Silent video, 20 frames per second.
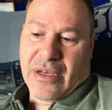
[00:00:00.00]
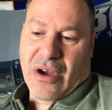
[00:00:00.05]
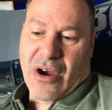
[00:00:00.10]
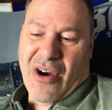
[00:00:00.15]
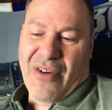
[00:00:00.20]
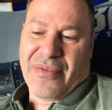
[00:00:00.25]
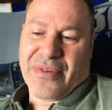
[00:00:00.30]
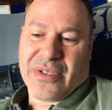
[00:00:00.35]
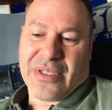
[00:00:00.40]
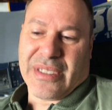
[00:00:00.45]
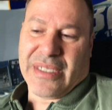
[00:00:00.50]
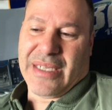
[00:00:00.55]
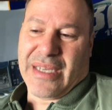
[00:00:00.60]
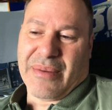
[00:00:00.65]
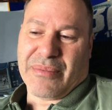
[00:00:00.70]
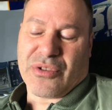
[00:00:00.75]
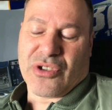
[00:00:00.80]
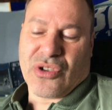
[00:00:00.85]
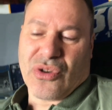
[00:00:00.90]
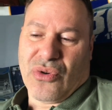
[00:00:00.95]
Obviously,
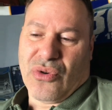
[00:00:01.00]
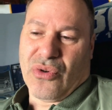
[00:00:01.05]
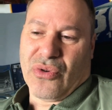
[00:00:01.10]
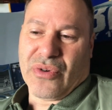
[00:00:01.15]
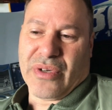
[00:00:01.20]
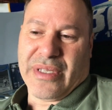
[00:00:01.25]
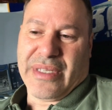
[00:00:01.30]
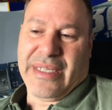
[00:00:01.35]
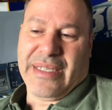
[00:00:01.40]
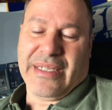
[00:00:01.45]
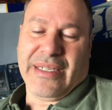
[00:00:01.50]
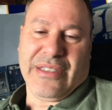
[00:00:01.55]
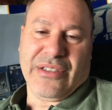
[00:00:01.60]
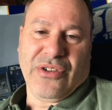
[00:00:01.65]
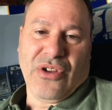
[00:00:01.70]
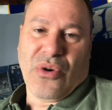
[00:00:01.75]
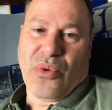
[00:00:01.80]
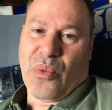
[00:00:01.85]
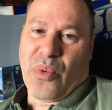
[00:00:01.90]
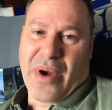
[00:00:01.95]
I'm sure there's
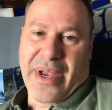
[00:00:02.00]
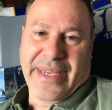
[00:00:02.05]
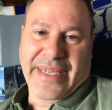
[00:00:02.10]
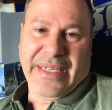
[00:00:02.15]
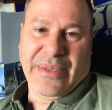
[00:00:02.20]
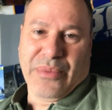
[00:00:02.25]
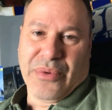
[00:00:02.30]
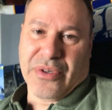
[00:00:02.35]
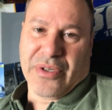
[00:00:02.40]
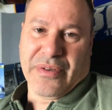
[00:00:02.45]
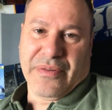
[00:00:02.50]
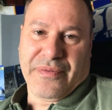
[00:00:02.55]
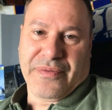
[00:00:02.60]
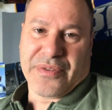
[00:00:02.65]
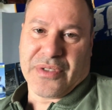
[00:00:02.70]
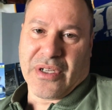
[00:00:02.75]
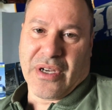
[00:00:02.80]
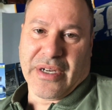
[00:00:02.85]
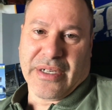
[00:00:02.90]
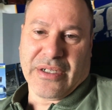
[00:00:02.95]
no way he would have
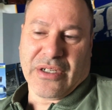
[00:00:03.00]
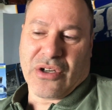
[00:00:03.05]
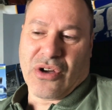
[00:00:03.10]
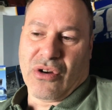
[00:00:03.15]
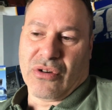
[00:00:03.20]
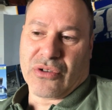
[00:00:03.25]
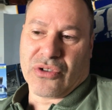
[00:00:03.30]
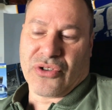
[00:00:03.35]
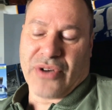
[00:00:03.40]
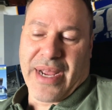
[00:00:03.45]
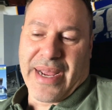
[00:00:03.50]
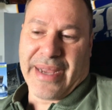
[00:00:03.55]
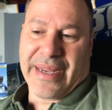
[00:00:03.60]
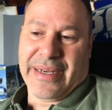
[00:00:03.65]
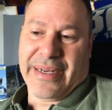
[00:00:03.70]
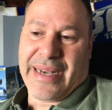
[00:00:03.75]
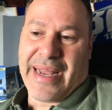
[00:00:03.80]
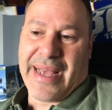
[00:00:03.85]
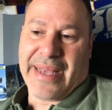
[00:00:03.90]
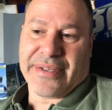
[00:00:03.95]
signed a contract
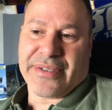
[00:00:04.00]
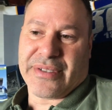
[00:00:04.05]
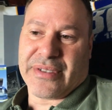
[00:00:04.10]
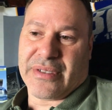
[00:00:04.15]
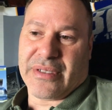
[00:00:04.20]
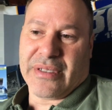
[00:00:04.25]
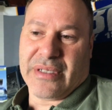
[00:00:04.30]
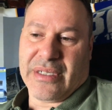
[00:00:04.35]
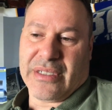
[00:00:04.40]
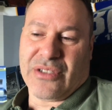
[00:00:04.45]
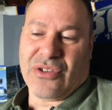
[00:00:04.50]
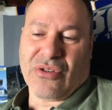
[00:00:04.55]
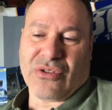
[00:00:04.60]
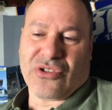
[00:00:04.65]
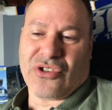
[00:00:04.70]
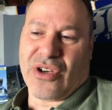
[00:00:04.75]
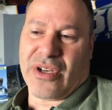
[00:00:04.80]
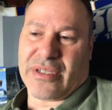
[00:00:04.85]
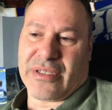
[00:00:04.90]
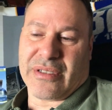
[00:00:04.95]
unless it's
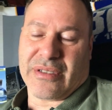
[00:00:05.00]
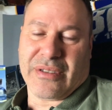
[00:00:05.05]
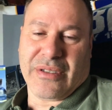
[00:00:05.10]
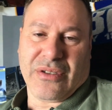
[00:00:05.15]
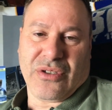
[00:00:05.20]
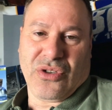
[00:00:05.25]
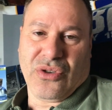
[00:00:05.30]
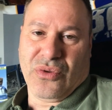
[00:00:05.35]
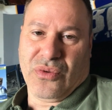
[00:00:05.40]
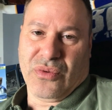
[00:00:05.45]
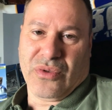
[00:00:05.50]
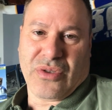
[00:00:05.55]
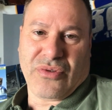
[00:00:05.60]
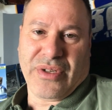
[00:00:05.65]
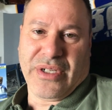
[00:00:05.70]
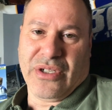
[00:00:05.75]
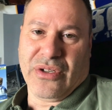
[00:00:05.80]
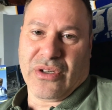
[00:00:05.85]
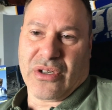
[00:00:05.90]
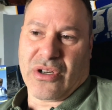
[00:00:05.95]
not just the
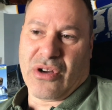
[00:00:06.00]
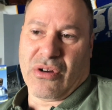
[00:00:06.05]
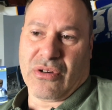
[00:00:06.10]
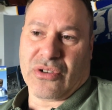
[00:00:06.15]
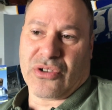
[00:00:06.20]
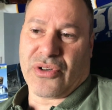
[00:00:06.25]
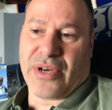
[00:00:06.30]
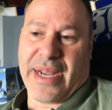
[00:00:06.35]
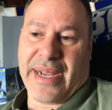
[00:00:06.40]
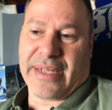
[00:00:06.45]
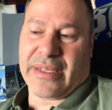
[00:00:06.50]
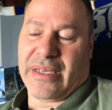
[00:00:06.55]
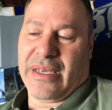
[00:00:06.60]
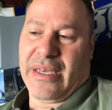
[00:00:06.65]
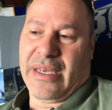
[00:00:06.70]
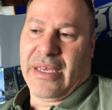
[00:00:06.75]
2-3 year contract.